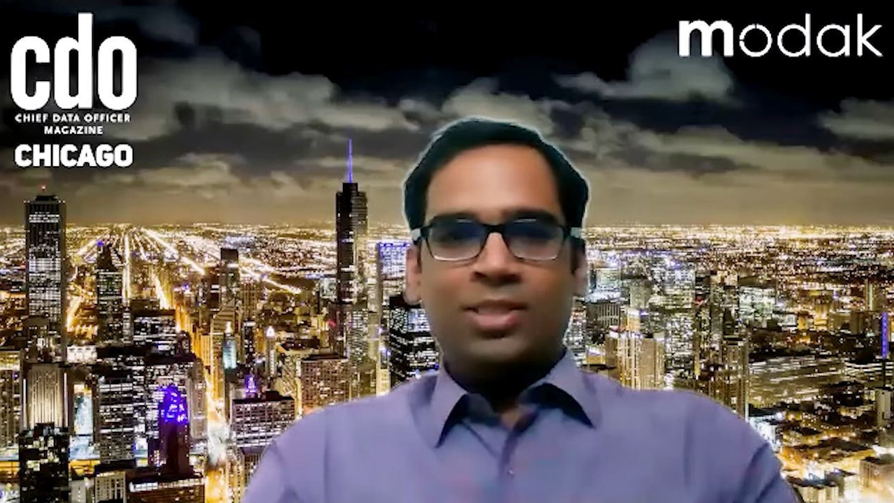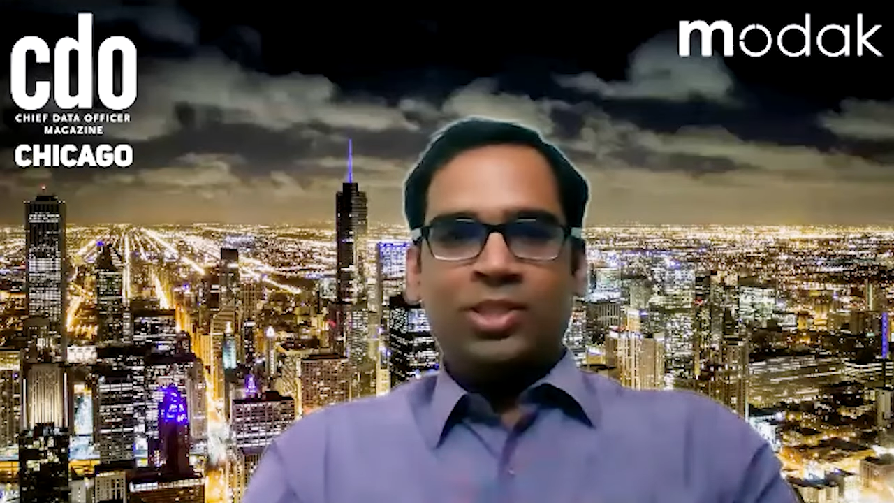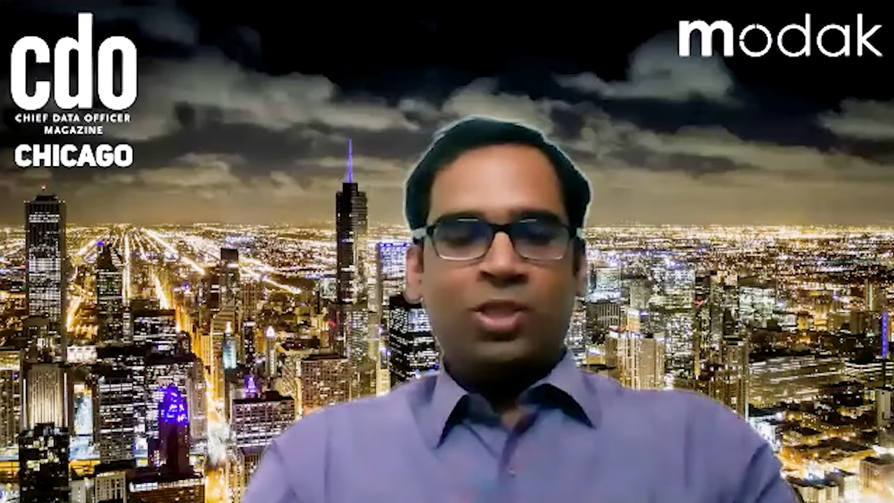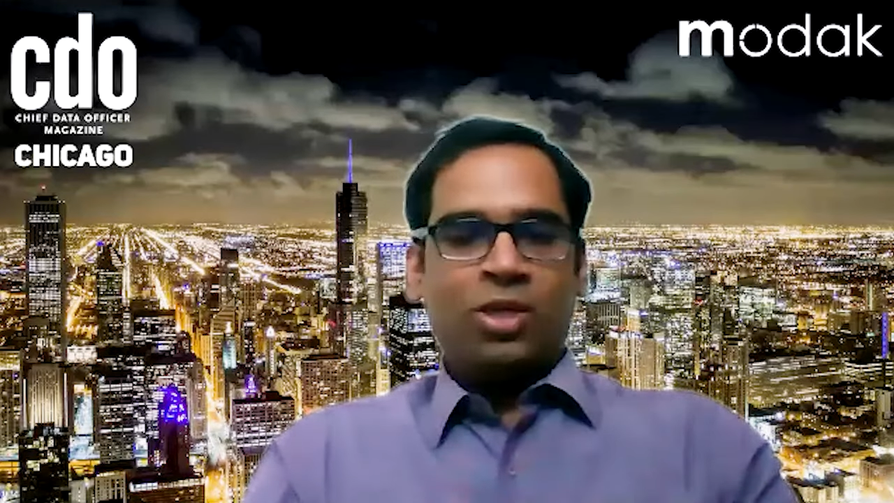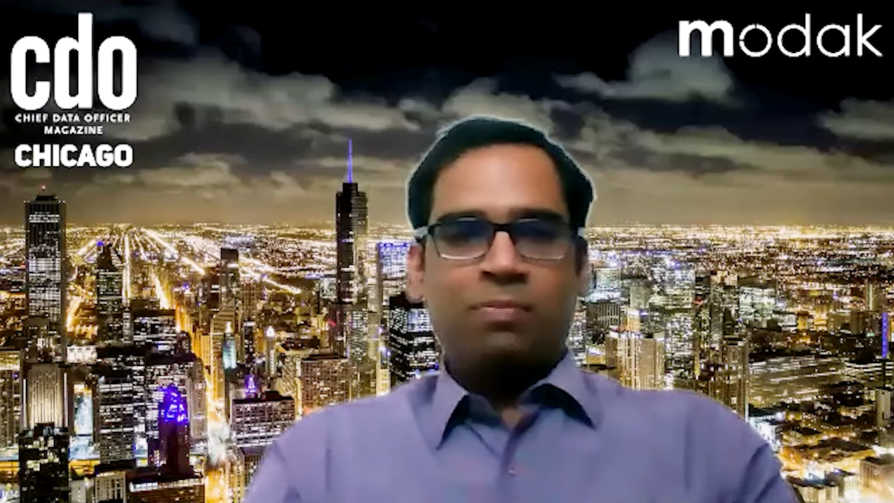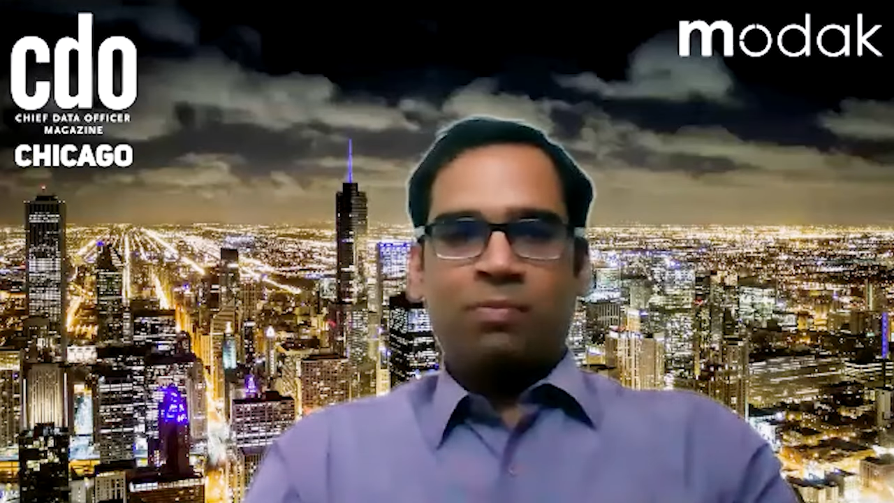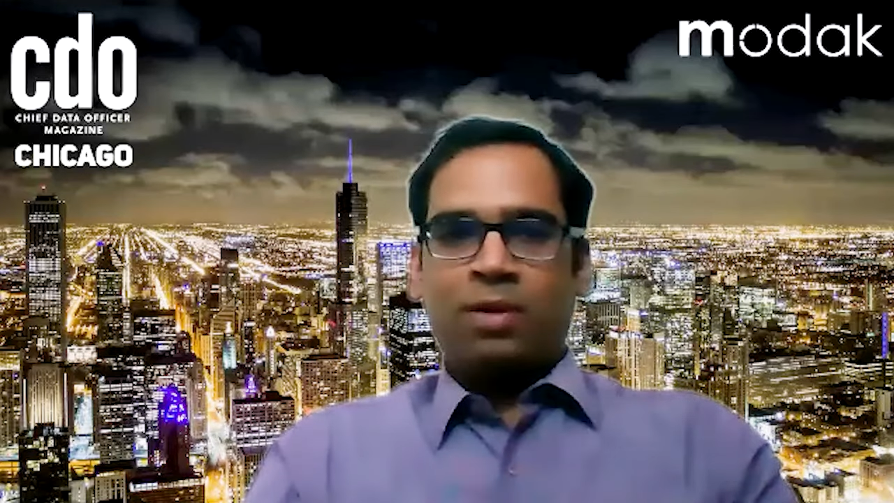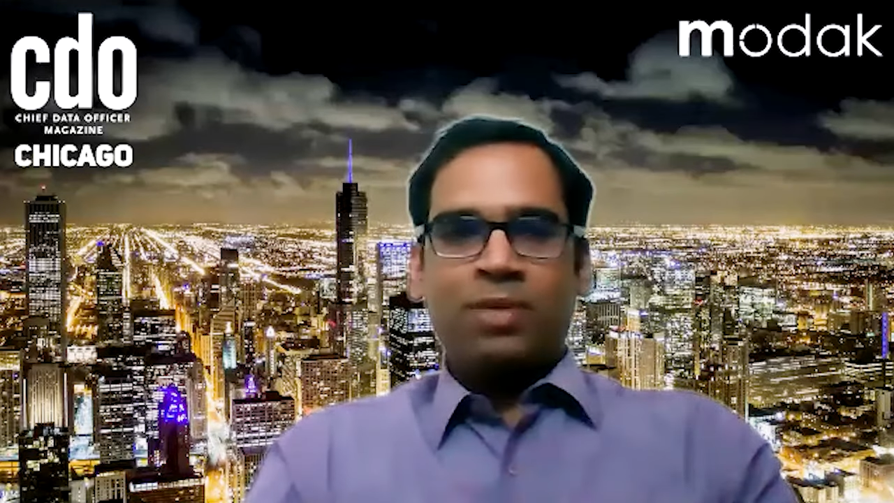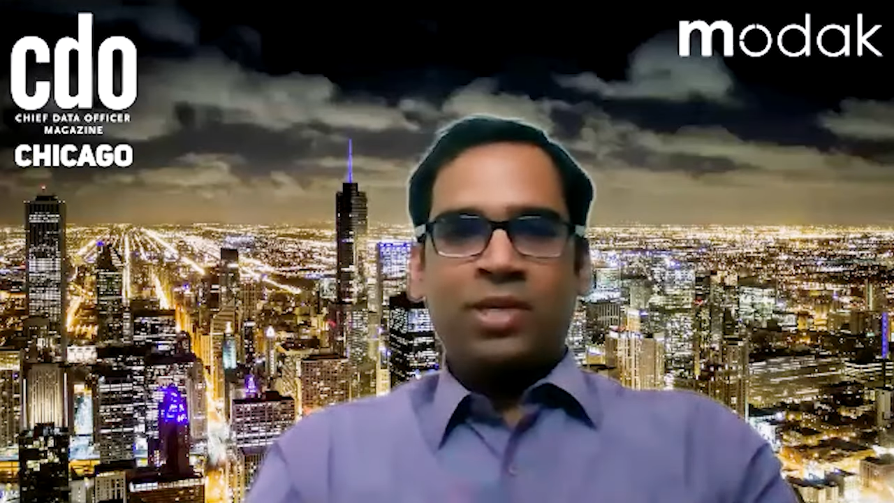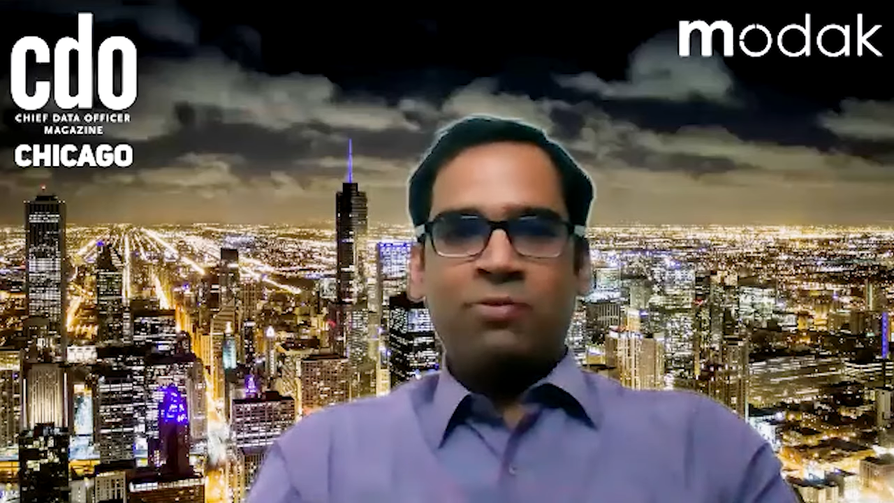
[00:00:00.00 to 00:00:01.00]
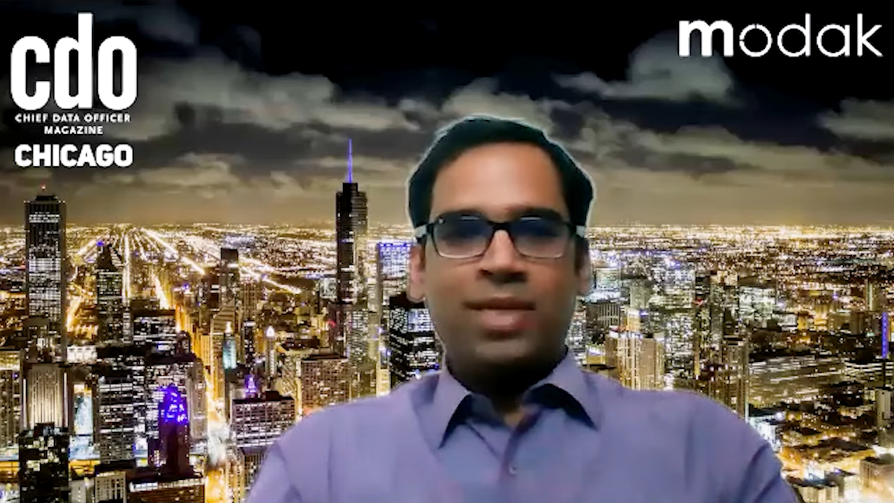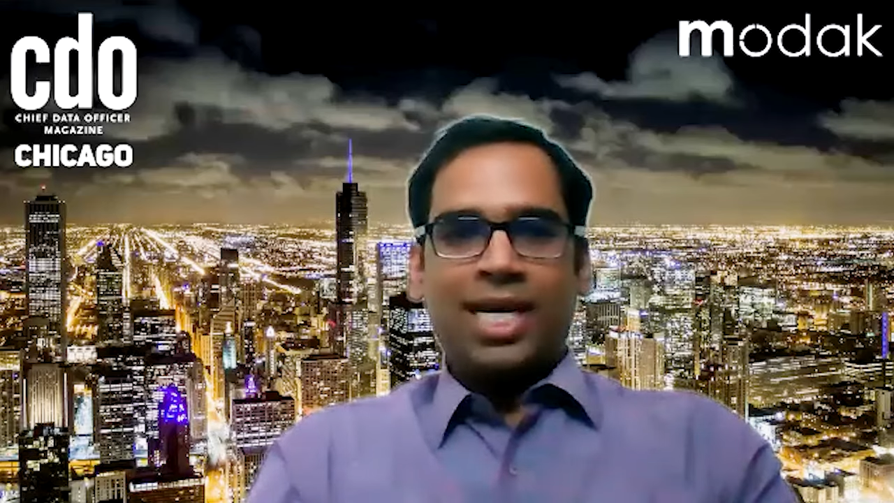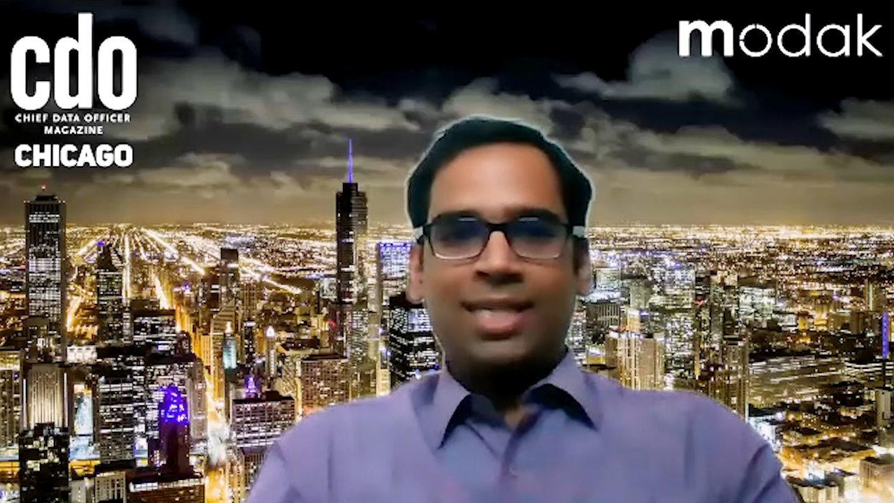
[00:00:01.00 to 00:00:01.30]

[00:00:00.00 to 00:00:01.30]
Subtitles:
sure probably you've been